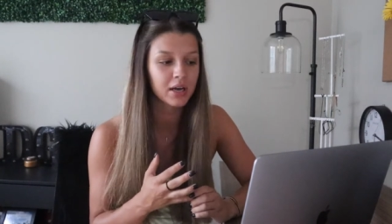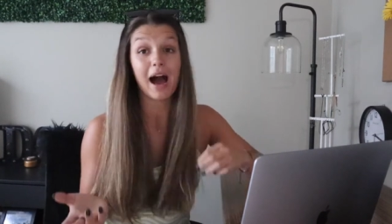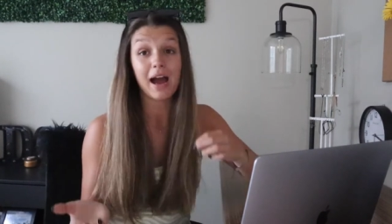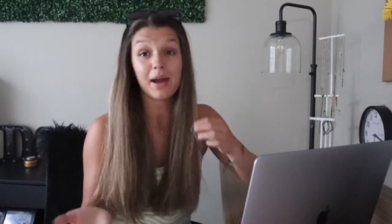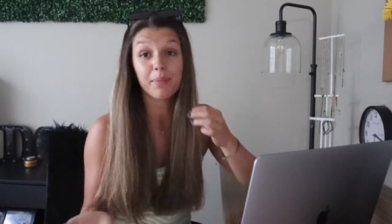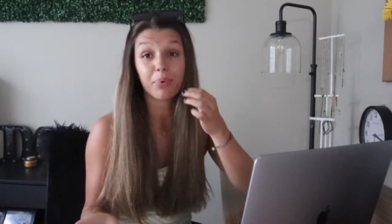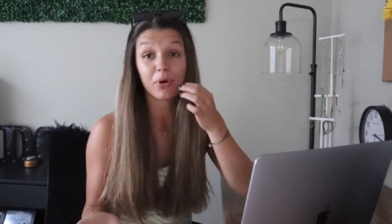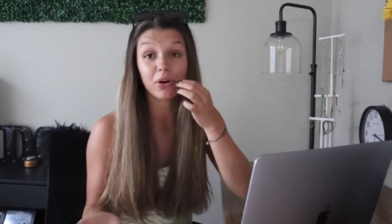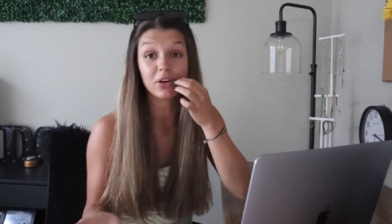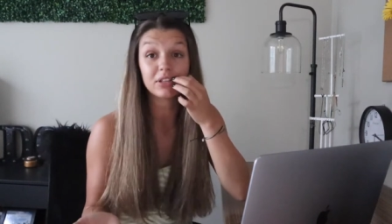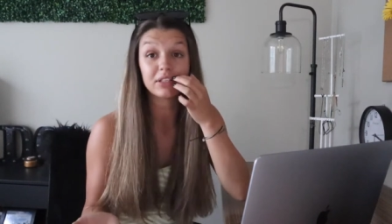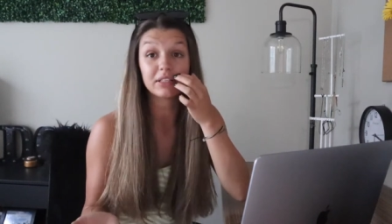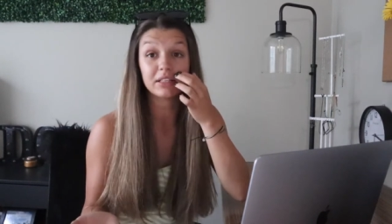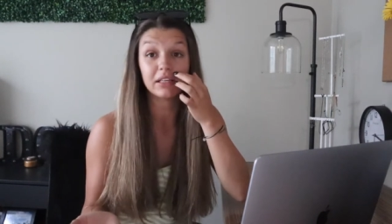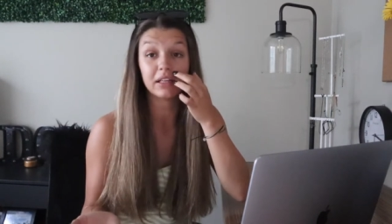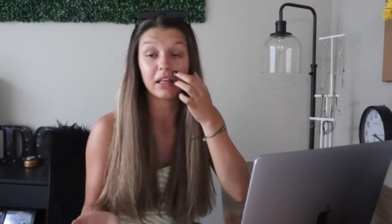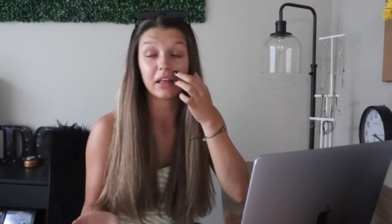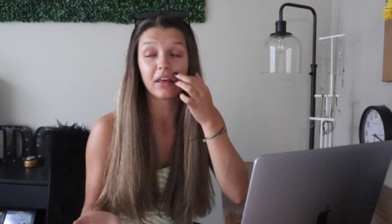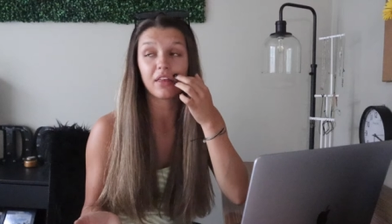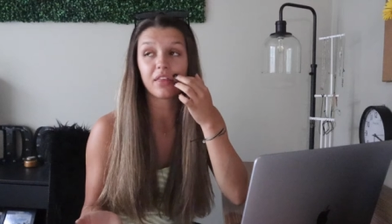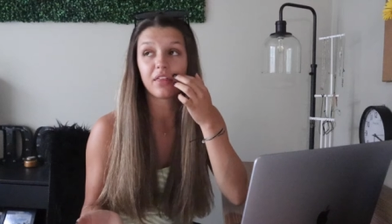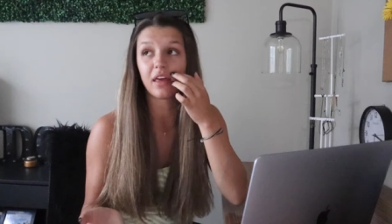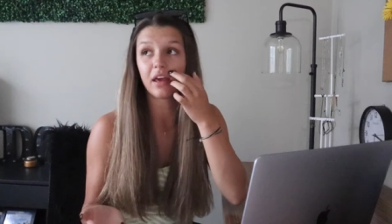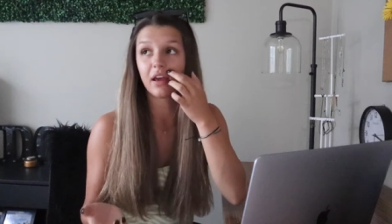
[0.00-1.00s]
I
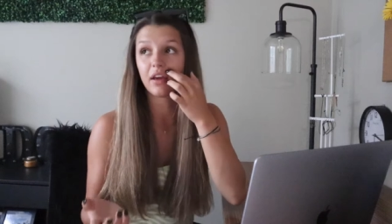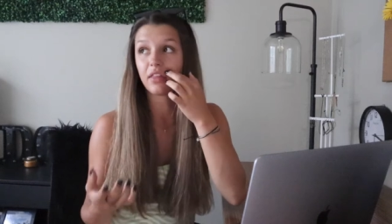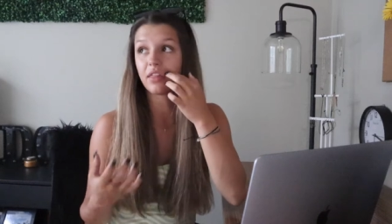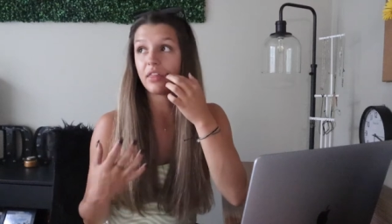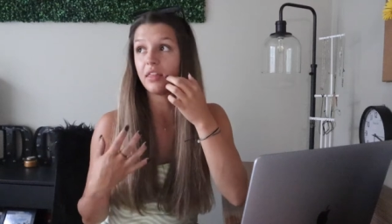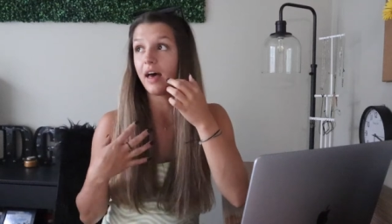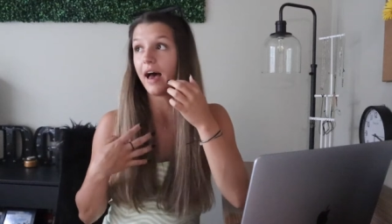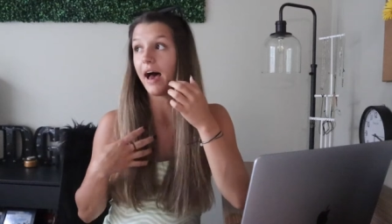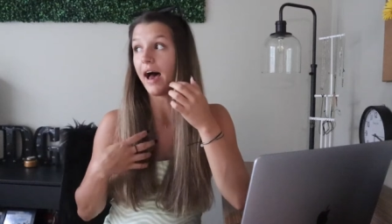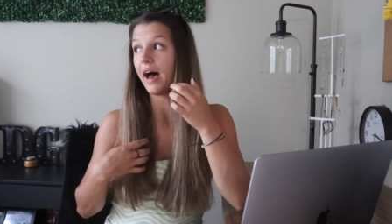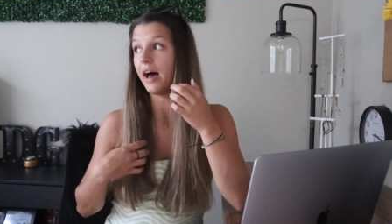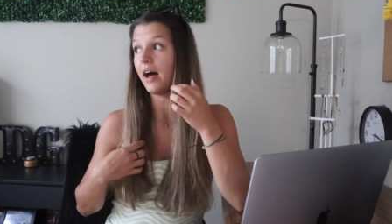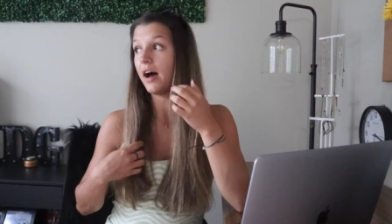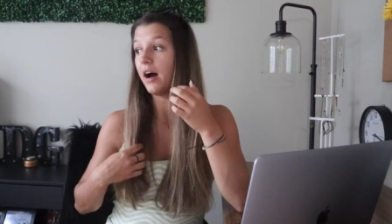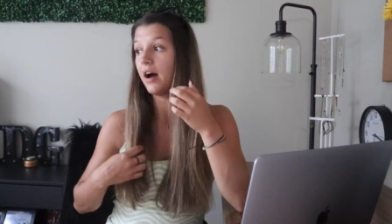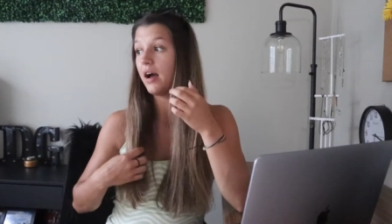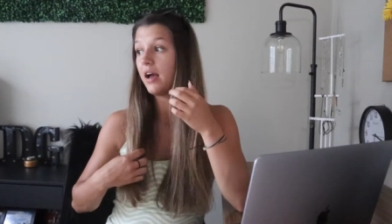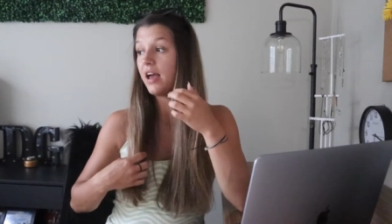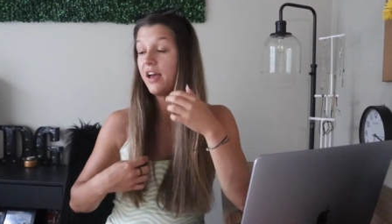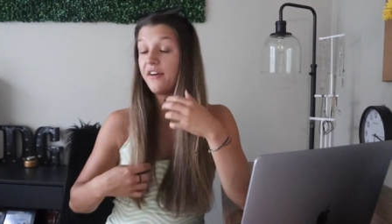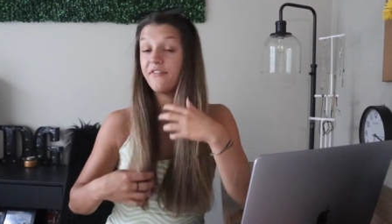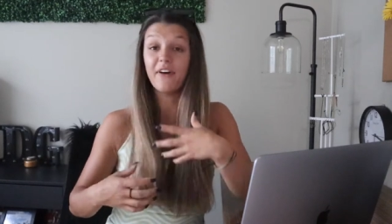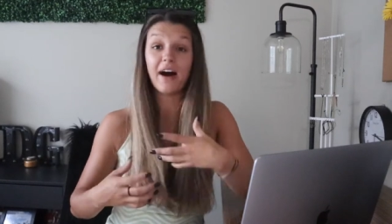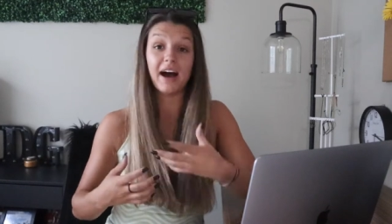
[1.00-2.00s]
personally think that
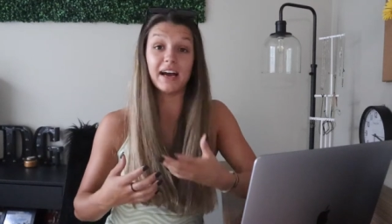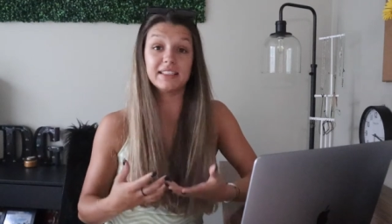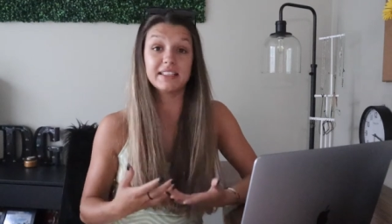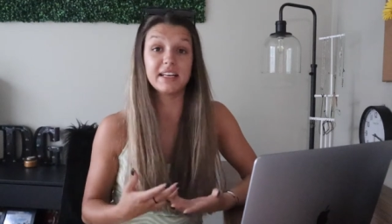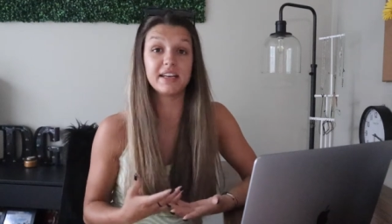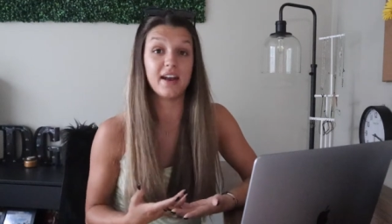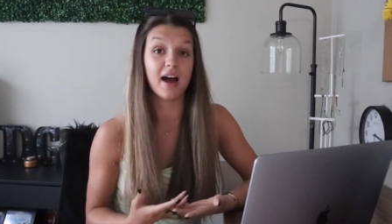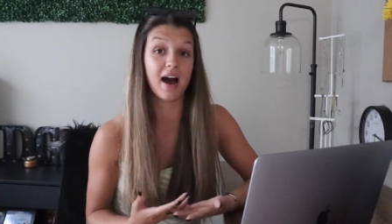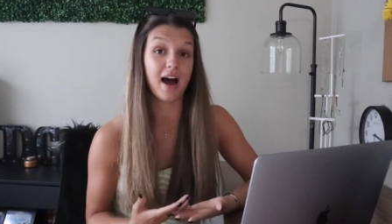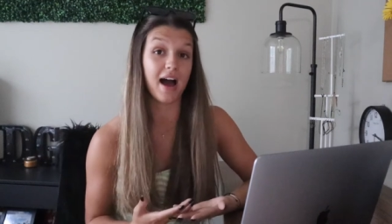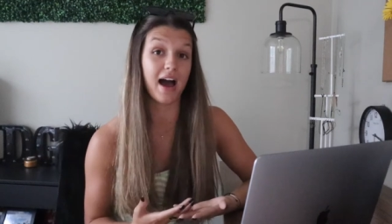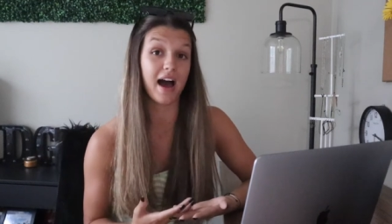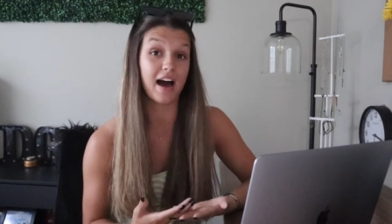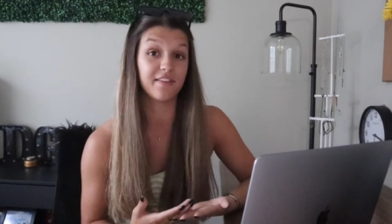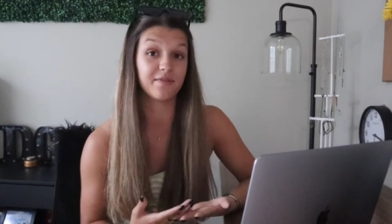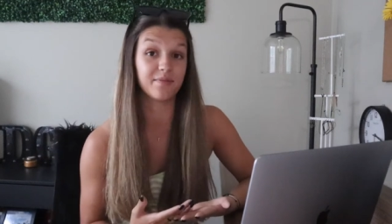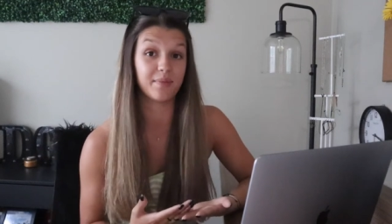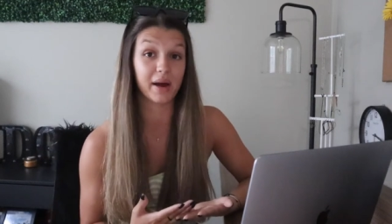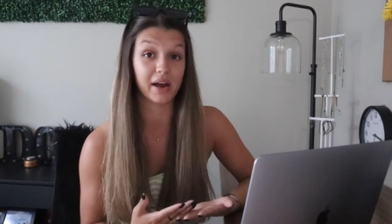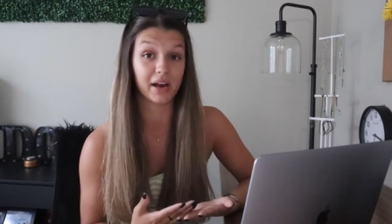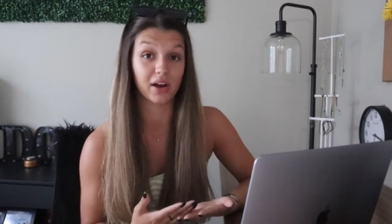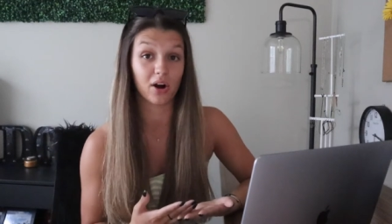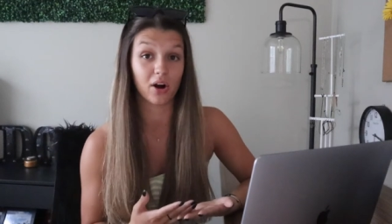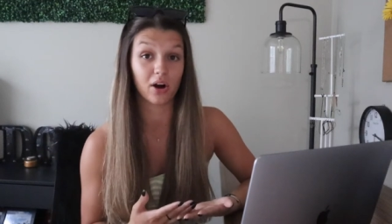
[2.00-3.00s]
if I did not have
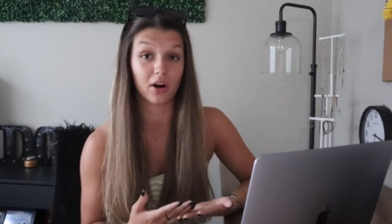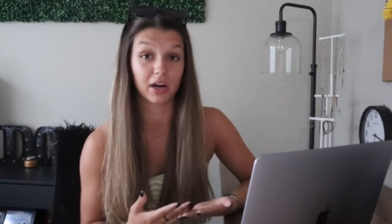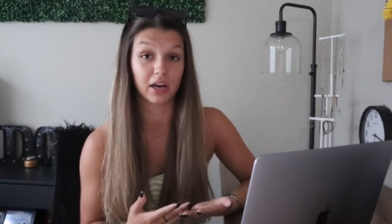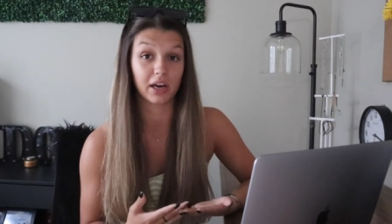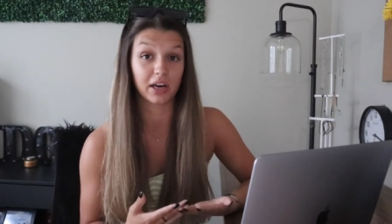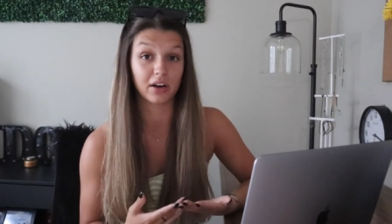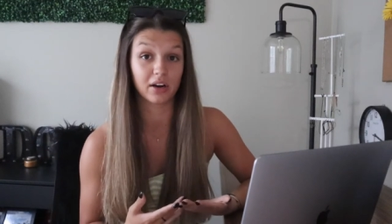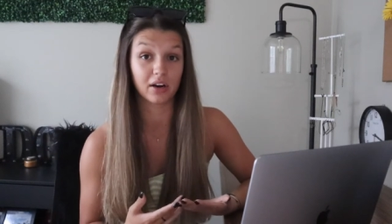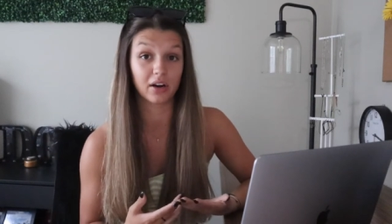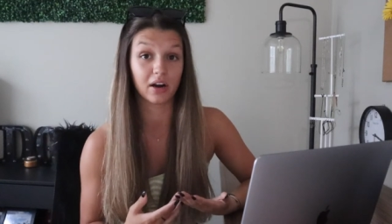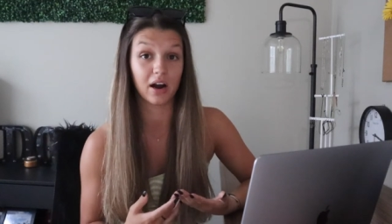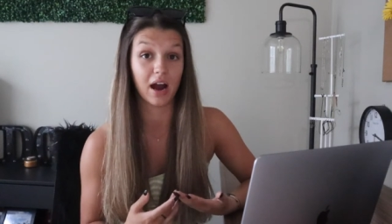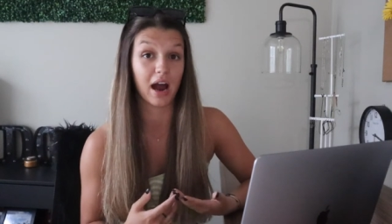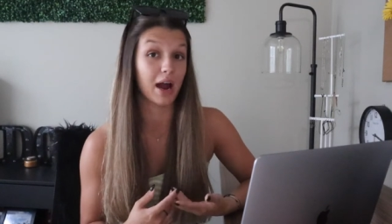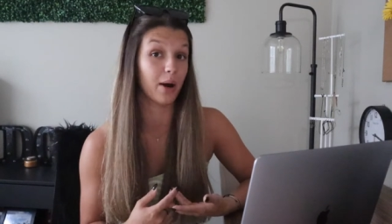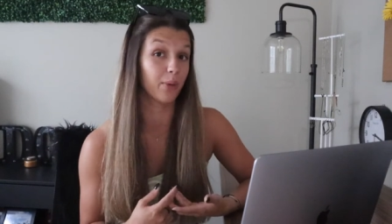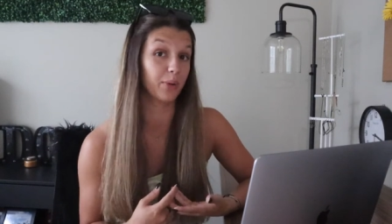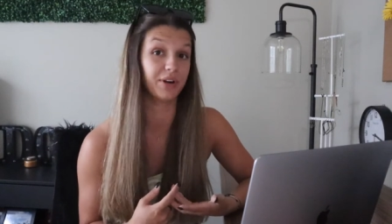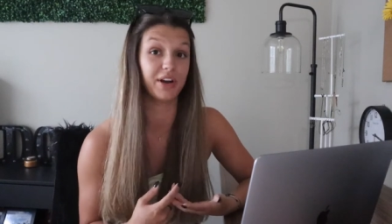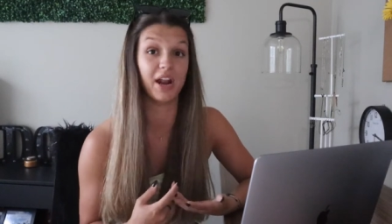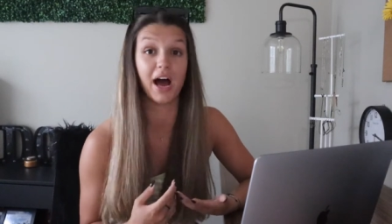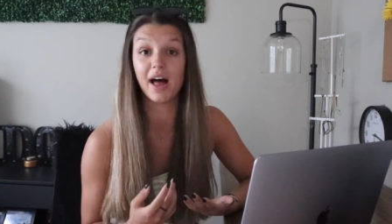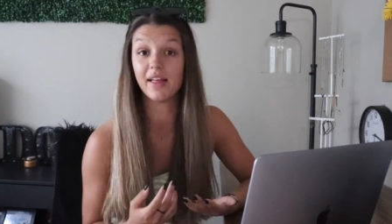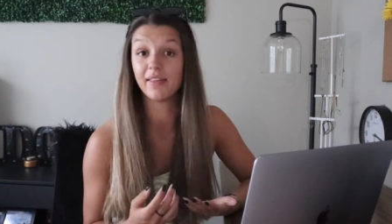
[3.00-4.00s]
my car here, I
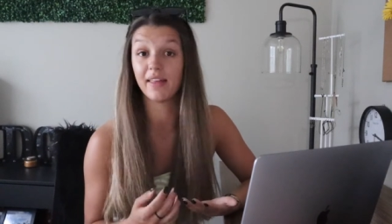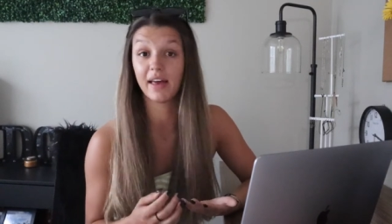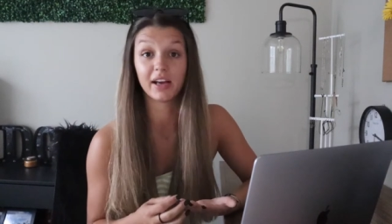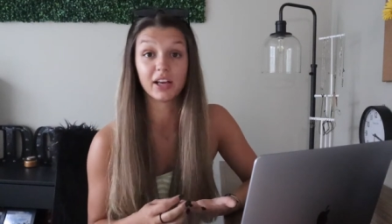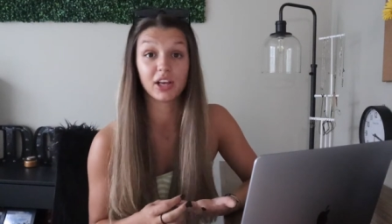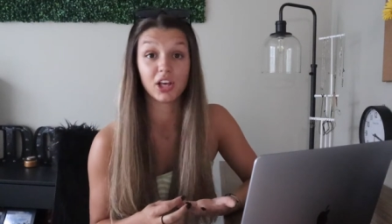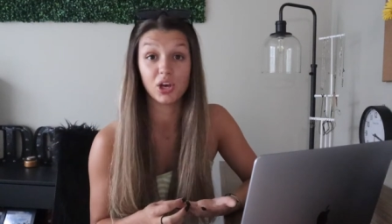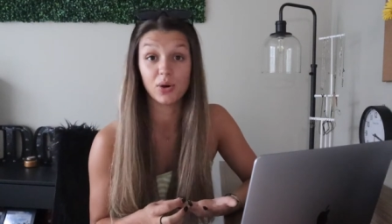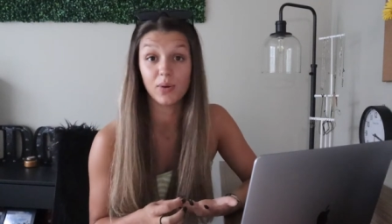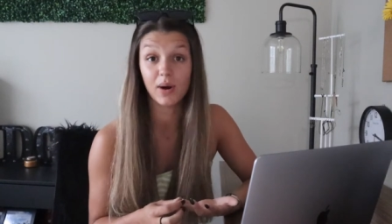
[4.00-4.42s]
would not like